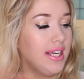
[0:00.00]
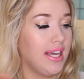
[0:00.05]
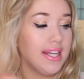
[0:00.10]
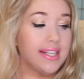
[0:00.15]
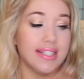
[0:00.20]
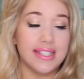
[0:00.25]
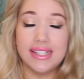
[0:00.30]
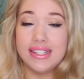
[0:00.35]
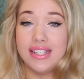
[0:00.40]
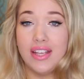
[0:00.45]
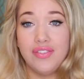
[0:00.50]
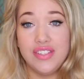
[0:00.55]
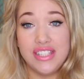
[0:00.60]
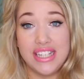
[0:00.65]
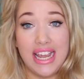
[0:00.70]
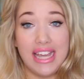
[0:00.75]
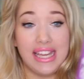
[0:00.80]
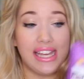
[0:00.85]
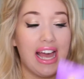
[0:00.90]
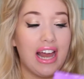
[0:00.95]
It's
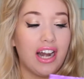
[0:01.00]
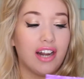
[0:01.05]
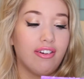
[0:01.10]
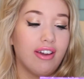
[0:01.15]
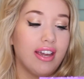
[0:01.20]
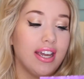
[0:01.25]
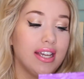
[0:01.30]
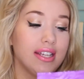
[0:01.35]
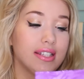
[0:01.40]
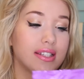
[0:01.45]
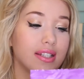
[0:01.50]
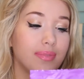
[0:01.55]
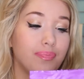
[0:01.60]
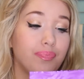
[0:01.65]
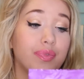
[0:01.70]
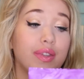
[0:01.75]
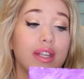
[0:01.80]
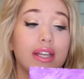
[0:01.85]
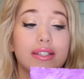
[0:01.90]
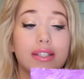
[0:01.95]
78 calories,
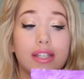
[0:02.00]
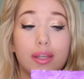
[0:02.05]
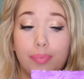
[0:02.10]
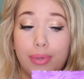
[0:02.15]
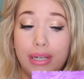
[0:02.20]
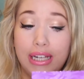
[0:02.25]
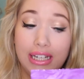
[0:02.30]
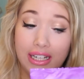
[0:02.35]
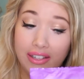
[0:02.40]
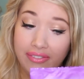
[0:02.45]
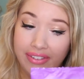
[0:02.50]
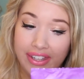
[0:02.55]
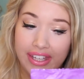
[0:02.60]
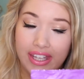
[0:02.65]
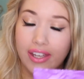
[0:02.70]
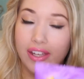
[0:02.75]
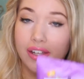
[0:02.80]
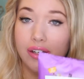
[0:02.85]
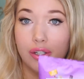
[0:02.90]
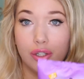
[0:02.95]
it's completely
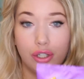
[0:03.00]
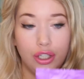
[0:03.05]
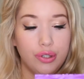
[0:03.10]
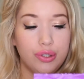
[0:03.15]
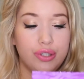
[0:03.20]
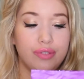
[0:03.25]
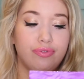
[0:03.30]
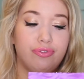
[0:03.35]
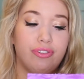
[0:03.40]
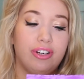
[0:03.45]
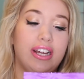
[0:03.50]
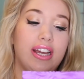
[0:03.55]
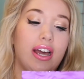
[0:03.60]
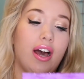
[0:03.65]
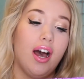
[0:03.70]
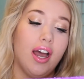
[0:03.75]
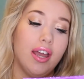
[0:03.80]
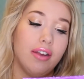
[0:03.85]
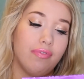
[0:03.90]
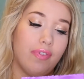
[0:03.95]
vegan, gluten-free,
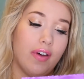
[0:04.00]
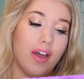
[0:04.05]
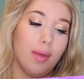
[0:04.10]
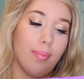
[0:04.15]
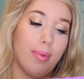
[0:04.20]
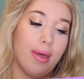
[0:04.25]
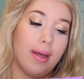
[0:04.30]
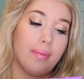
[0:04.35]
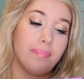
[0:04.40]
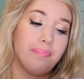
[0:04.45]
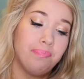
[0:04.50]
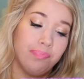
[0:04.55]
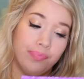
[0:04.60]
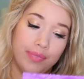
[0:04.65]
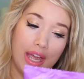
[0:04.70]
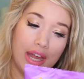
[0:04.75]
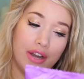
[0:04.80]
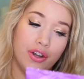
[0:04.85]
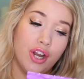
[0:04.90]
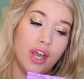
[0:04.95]
high in fibre
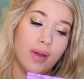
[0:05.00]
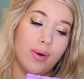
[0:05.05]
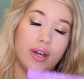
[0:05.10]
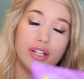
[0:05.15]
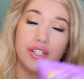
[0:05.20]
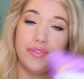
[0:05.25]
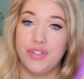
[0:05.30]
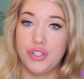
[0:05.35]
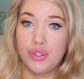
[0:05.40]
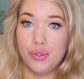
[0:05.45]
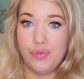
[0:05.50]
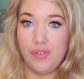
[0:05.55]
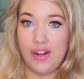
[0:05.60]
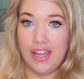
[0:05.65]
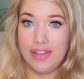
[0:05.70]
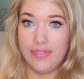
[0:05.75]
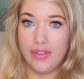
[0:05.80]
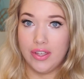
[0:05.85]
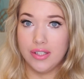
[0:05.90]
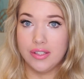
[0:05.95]
and no artificial
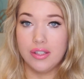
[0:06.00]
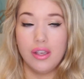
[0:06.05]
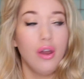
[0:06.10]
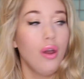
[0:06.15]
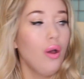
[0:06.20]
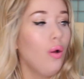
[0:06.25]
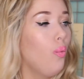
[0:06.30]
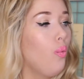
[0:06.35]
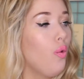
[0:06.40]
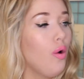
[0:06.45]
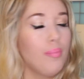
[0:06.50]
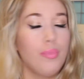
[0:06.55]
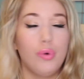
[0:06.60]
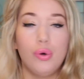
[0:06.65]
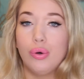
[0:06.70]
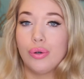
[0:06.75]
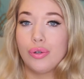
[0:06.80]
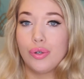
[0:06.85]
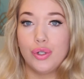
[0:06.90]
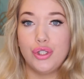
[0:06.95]
flavours. What
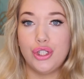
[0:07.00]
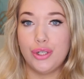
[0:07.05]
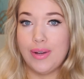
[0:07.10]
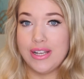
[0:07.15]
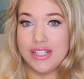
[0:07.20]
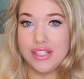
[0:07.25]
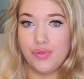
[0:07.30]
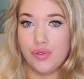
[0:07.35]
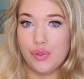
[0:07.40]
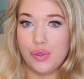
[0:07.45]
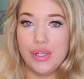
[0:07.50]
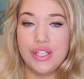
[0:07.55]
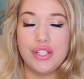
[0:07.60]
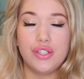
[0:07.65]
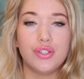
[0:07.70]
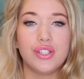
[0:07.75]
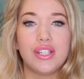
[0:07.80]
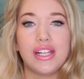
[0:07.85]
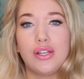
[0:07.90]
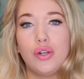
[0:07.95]
more could you ask for? It's
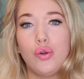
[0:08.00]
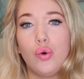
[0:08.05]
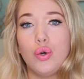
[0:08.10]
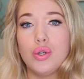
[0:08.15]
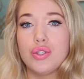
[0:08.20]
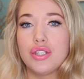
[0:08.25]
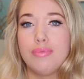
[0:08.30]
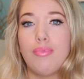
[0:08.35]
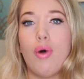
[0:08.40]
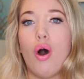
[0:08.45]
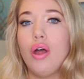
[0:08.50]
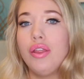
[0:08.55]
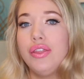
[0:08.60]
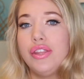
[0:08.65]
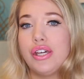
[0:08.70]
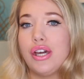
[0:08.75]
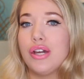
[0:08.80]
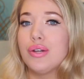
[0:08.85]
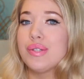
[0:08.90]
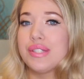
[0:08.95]
just like an awesome
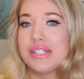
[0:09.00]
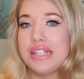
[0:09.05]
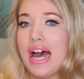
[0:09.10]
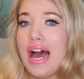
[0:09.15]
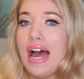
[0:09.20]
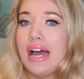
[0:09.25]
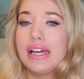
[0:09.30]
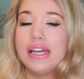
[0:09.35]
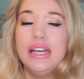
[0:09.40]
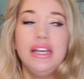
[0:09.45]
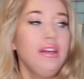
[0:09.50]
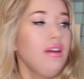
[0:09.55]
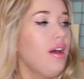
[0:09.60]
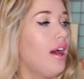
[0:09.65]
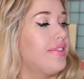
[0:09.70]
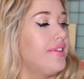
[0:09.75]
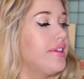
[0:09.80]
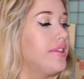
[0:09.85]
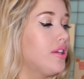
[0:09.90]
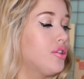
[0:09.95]
on-the-go snack.
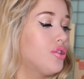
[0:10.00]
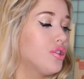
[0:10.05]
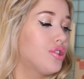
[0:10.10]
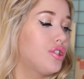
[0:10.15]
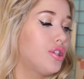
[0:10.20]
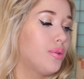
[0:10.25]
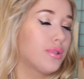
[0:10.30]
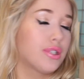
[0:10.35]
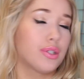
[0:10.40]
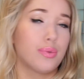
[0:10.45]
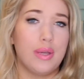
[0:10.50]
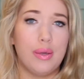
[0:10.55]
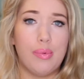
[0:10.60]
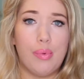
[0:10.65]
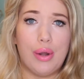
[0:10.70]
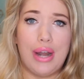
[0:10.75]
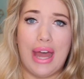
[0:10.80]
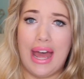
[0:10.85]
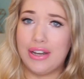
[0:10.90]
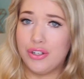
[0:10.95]
I think they just do a sweet
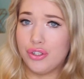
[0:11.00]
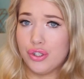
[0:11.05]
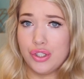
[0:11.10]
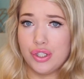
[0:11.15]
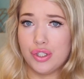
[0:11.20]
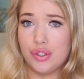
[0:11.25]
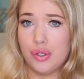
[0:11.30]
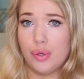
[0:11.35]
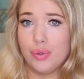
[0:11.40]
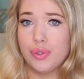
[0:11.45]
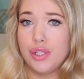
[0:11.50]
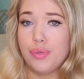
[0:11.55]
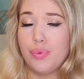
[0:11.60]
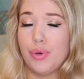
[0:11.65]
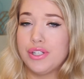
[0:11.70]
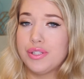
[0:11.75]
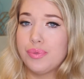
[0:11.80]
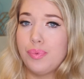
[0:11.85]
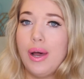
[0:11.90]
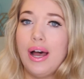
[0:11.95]
one and just a salted
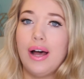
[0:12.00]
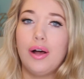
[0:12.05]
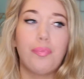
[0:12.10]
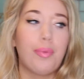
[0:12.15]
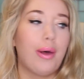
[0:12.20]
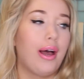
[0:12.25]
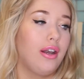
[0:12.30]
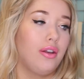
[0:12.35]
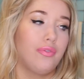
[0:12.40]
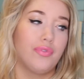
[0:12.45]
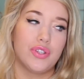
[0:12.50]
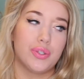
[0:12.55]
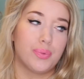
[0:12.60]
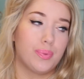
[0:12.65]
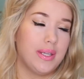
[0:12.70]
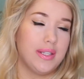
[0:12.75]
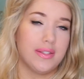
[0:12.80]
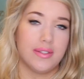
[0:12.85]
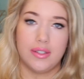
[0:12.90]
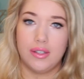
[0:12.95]
one as well, but I love the
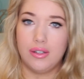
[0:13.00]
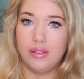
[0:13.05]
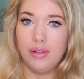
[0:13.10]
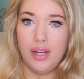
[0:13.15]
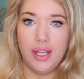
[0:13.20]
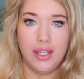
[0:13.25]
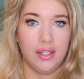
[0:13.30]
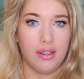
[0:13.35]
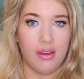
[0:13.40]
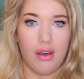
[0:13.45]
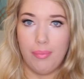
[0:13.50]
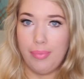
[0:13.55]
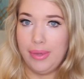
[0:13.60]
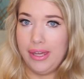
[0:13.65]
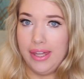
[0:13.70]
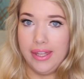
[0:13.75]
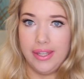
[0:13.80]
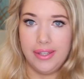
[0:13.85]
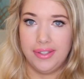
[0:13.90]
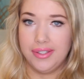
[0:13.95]
sweet and salt, like you can't
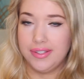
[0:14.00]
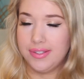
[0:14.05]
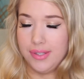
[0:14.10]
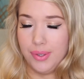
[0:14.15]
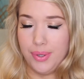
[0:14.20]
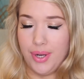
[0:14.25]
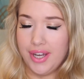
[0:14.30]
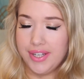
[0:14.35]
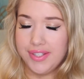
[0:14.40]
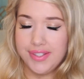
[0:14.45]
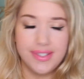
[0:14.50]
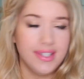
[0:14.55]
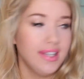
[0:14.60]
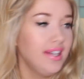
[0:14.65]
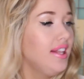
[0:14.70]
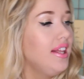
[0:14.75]
beat it. It's so nice.